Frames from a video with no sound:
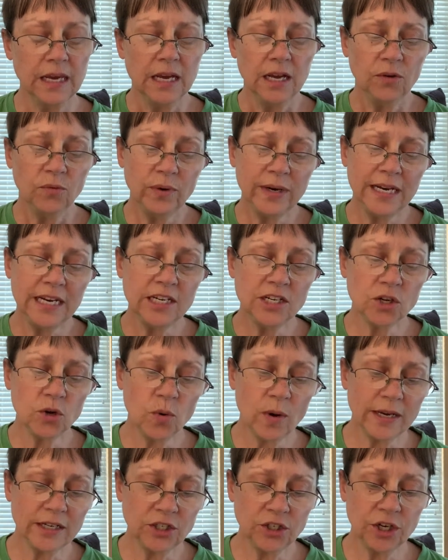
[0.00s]
We need to
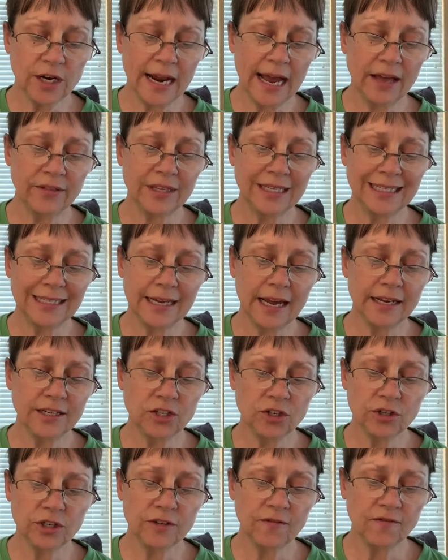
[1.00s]
question how the sides
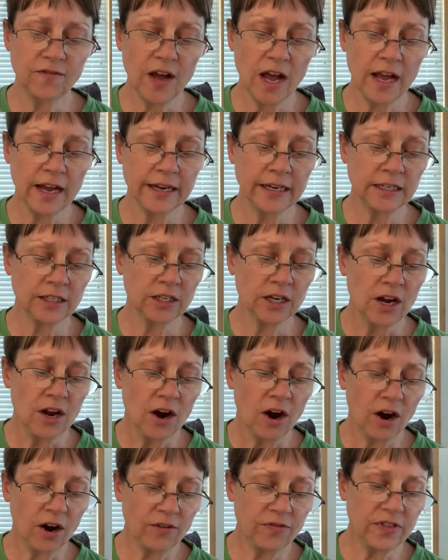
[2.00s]
are defined.
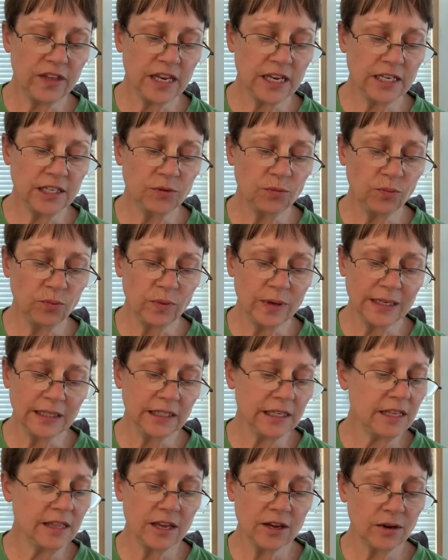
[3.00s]
Are these
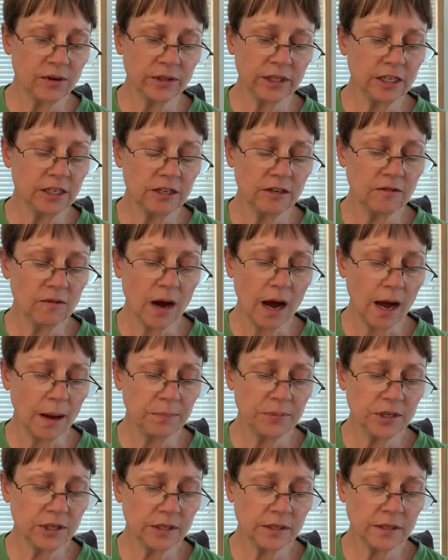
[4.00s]
really the only two
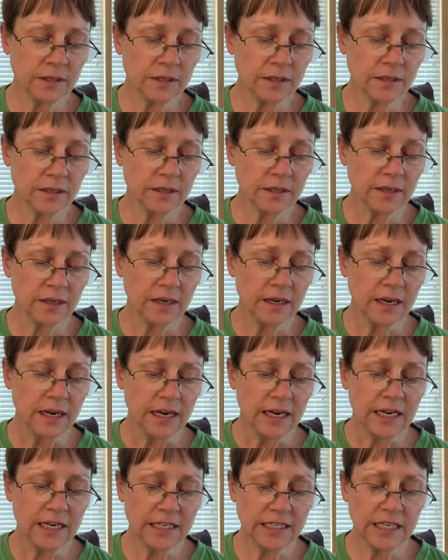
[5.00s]
options?
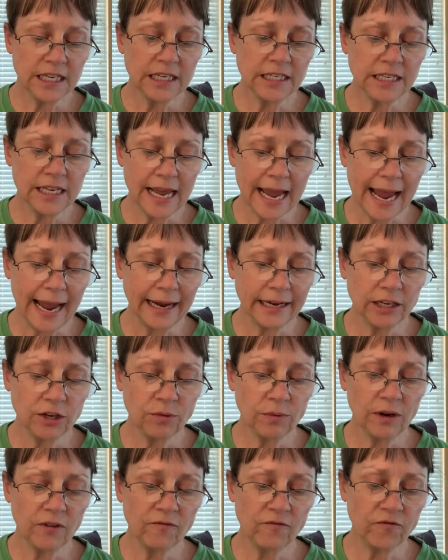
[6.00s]
Is this the
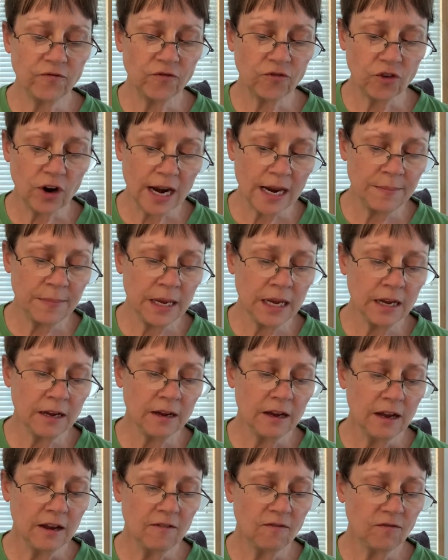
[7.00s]
accurate framing
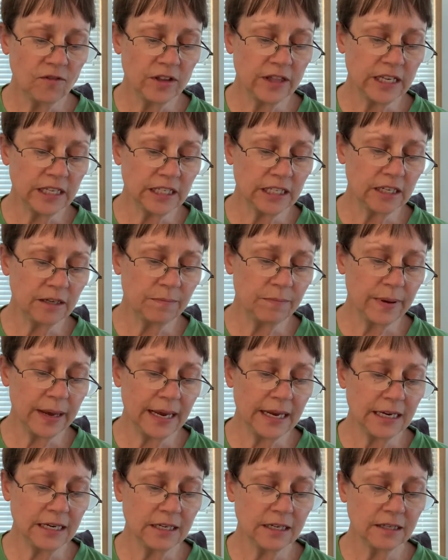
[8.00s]
for this
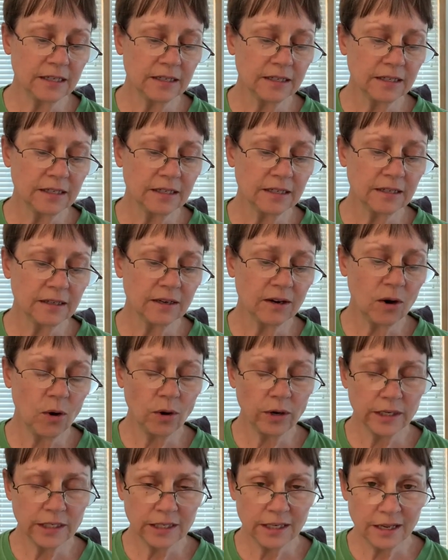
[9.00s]
debate, or
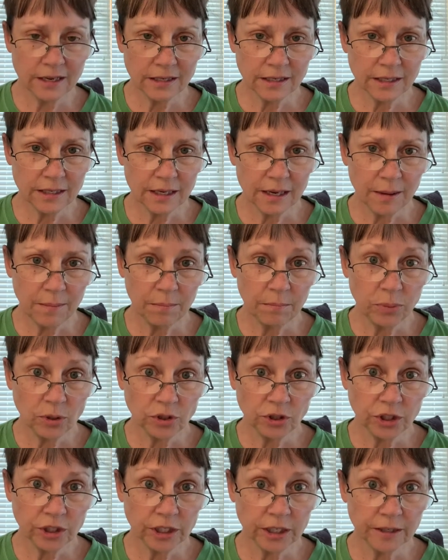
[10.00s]
is this
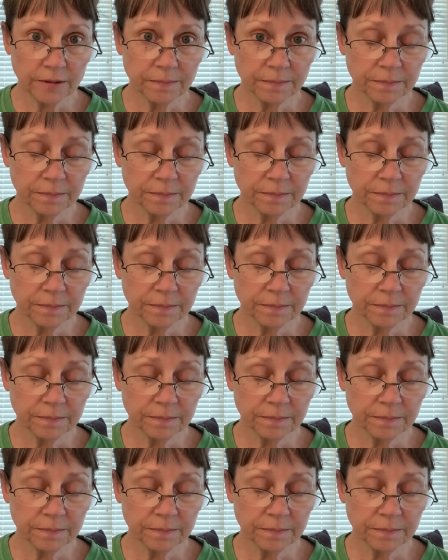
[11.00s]
bullshit?